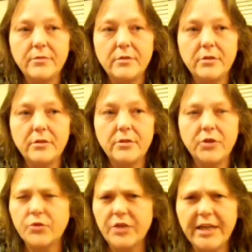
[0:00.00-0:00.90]
a
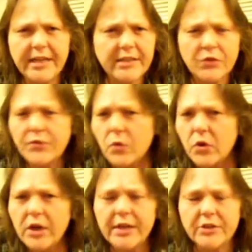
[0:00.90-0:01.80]
3X or
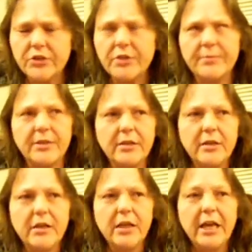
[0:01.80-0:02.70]
4X or something. And
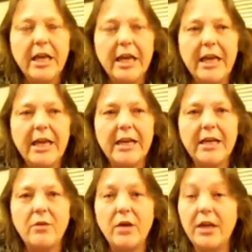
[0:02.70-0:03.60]

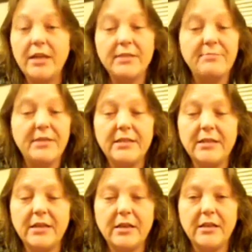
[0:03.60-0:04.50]
anyway, it's been
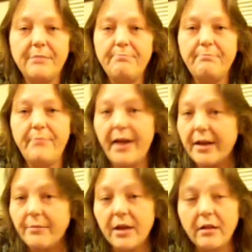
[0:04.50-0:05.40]
stuck in the back of
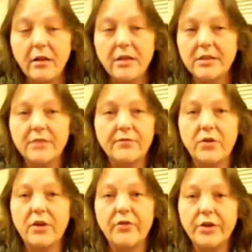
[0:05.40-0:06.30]
my closet
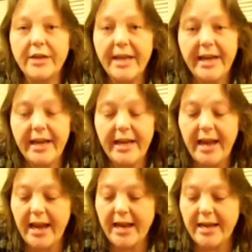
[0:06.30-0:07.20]
forever and a day
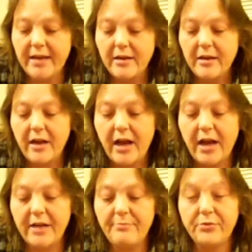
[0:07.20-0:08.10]
and I
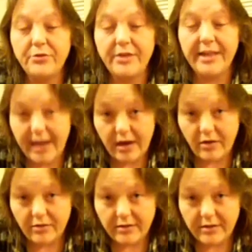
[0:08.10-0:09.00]
pulled it
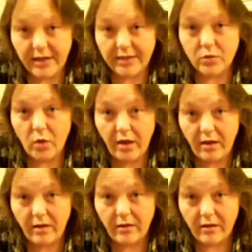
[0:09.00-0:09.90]
out as
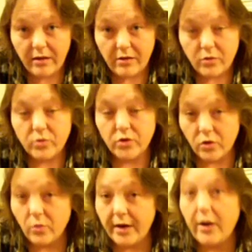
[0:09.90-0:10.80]
well was going to
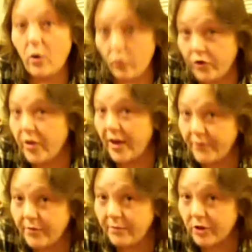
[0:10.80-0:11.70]
wear it over that
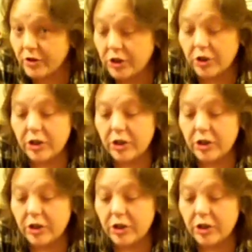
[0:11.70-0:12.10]
football shirt